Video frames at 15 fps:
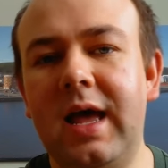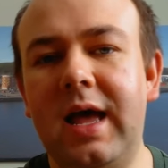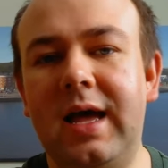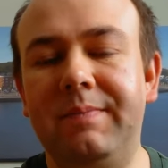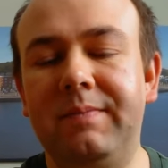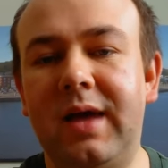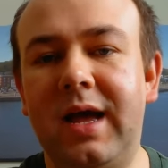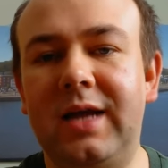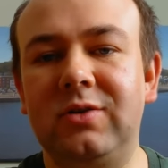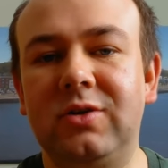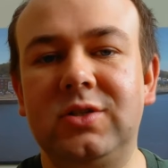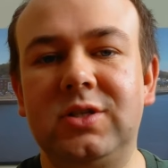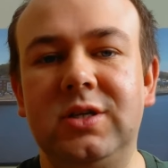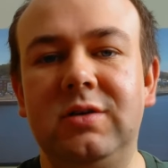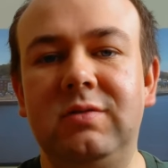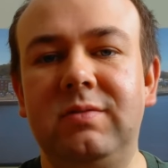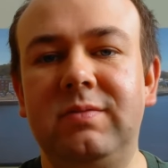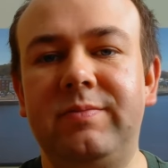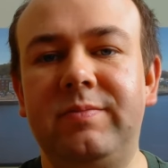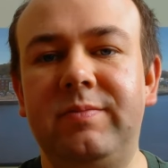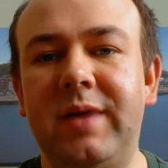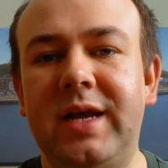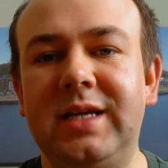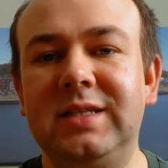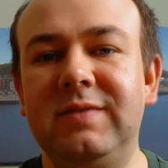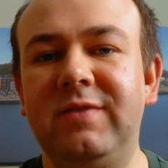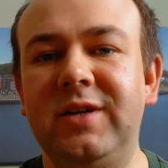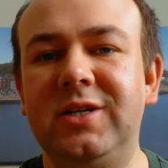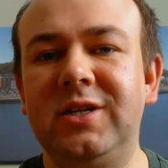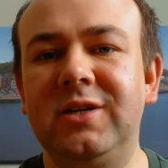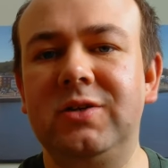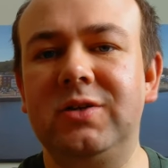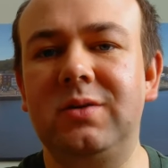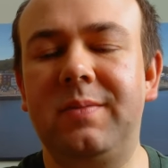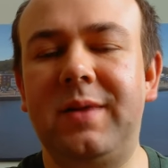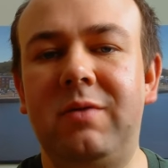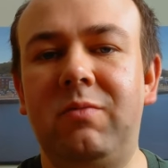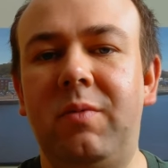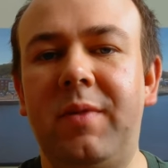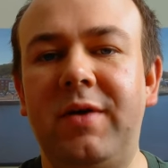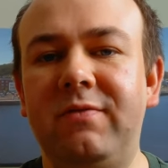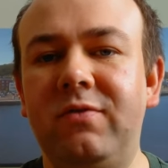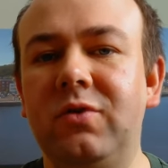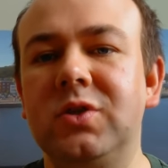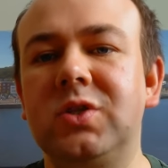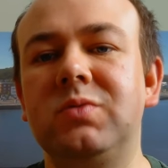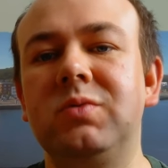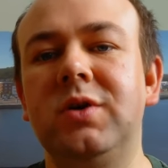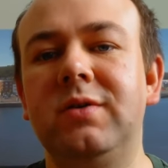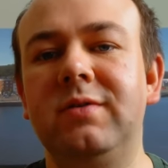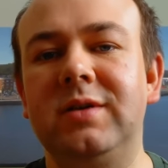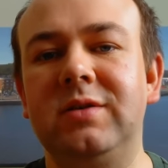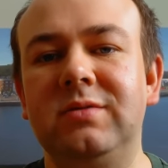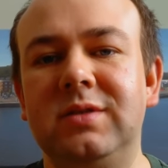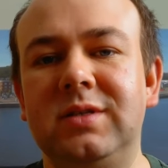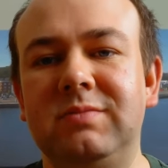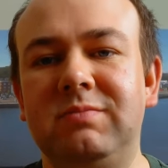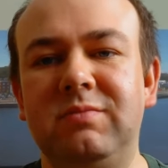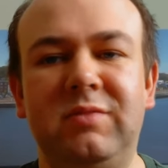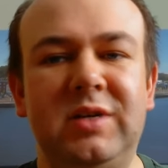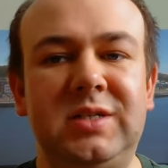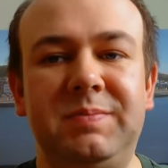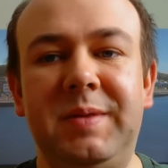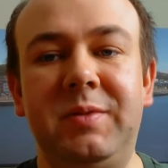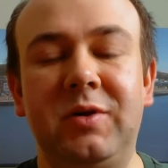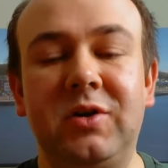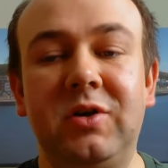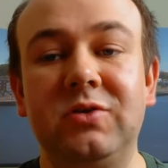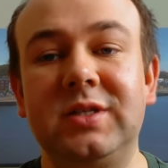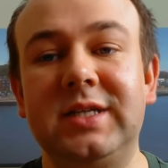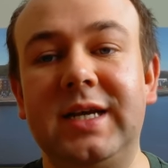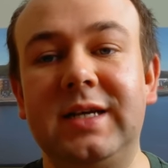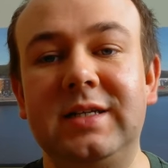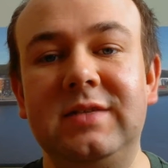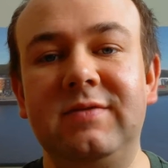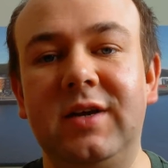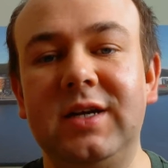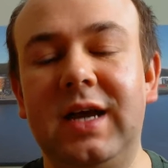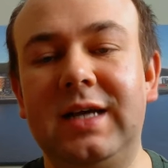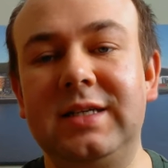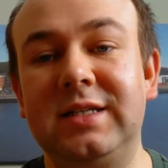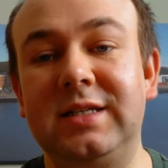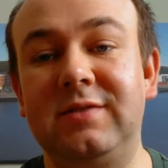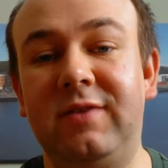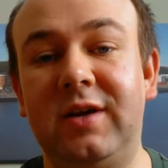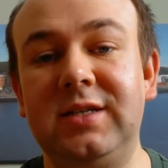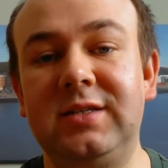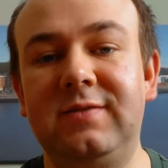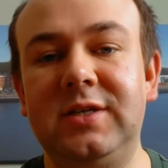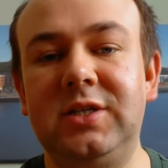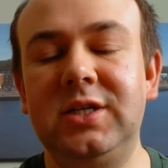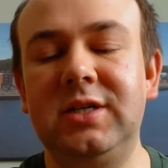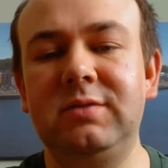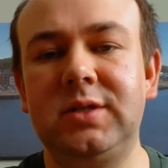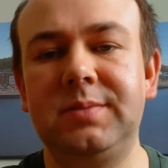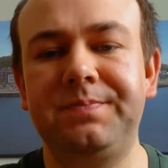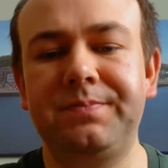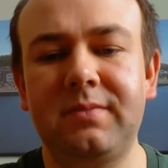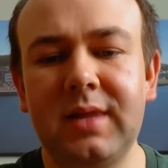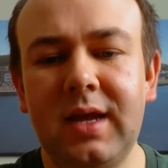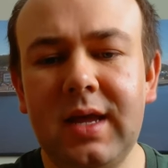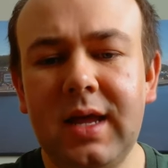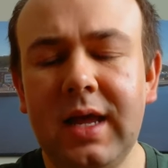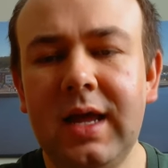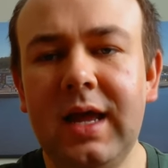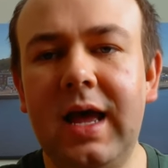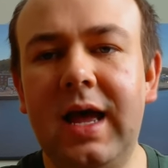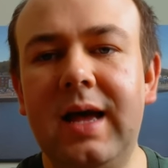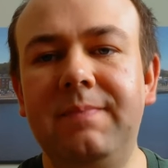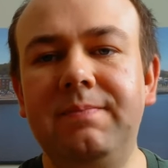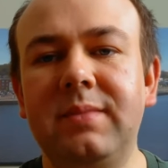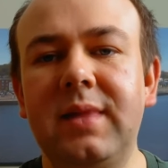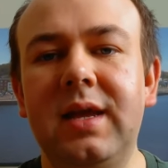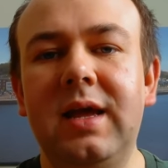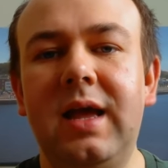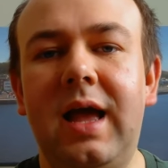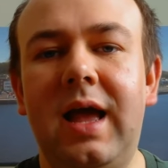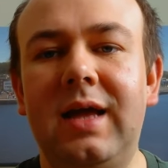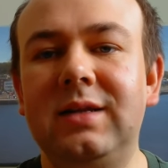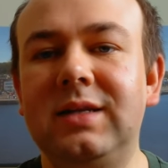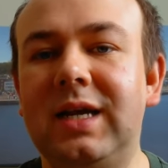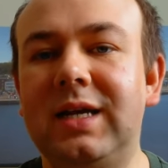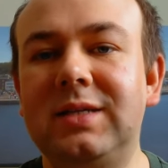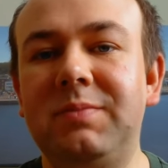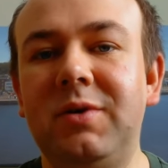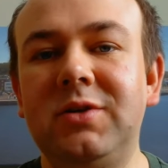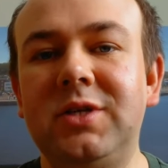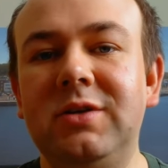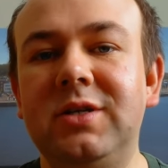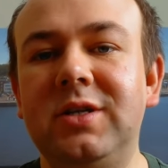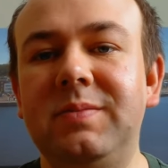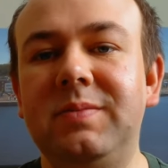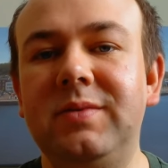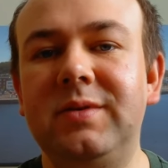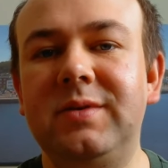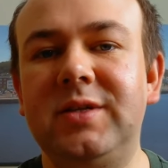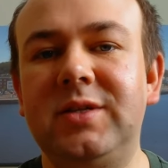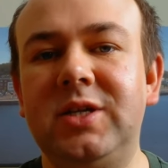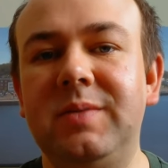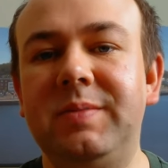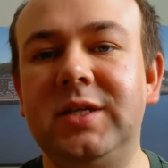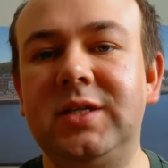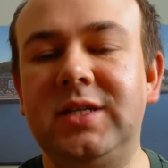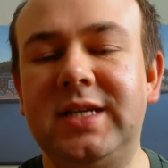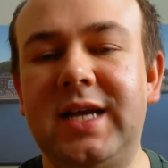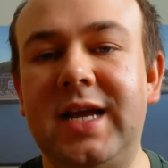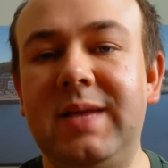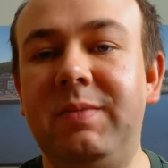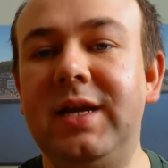um, and also making some videos about what my thoughts were, and which people can also take it as as advice videos. Um, and as most YouTube, YouTubers today,